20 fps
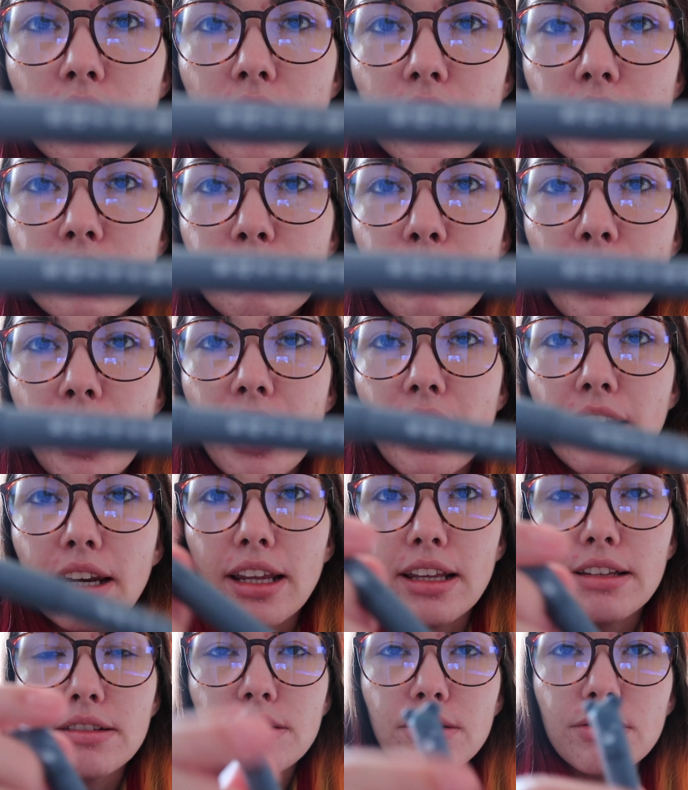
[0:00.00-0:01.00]
this
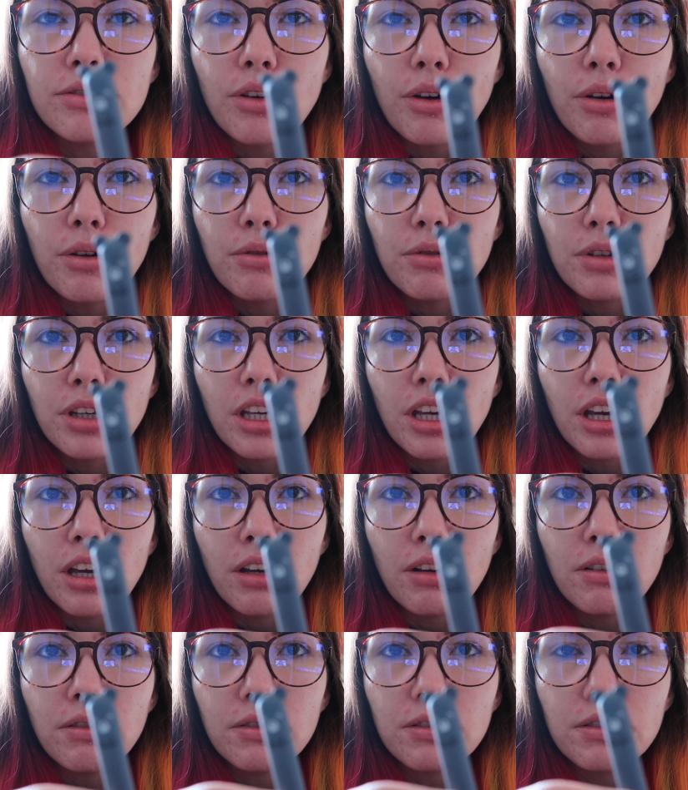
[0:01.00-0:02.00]
pen is so
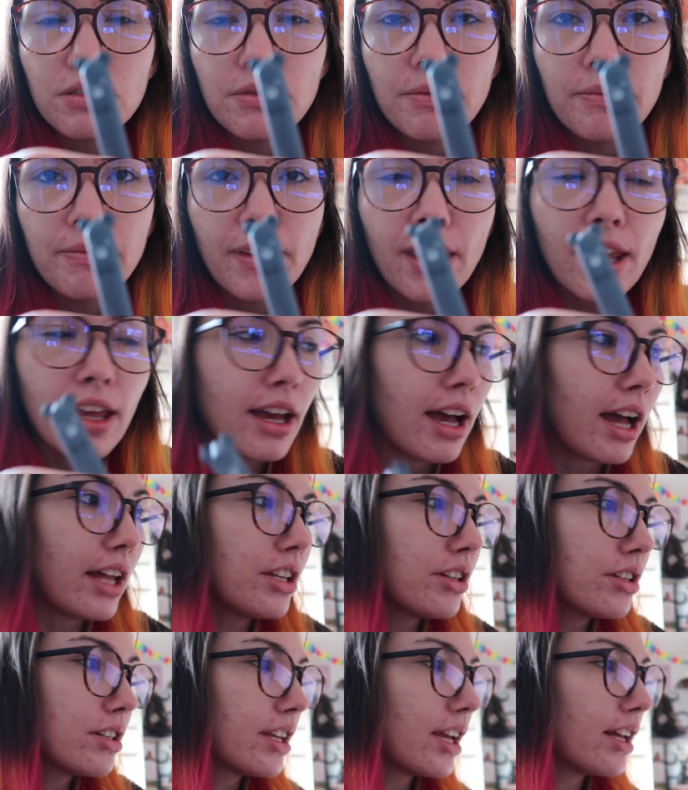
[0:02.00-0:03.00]
cute.
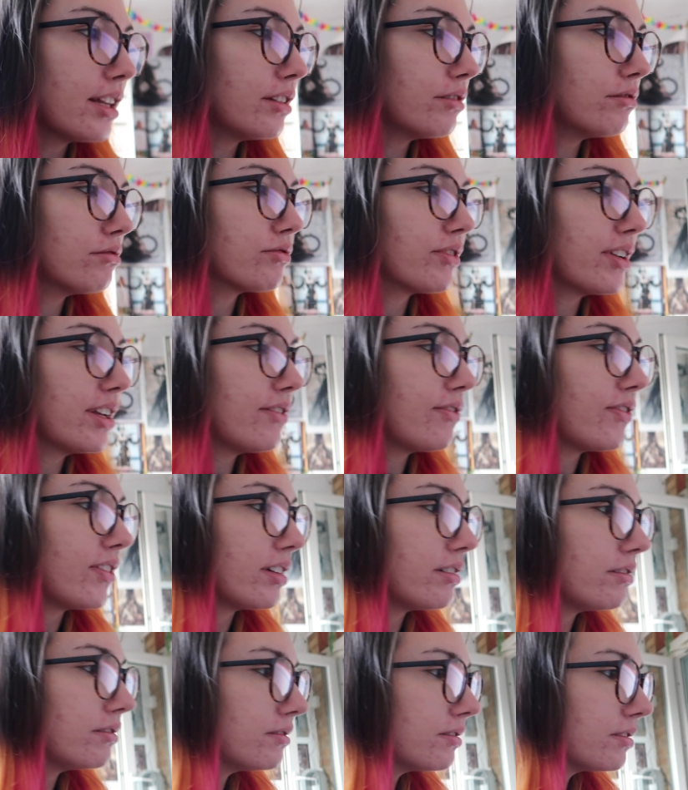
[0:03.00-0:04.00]
And you can get little
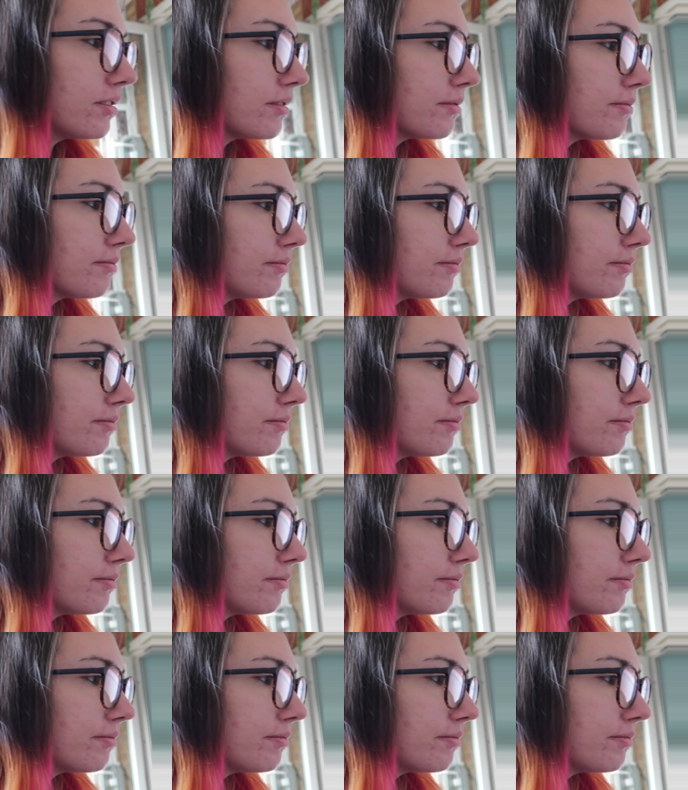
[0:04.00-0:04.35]
refills.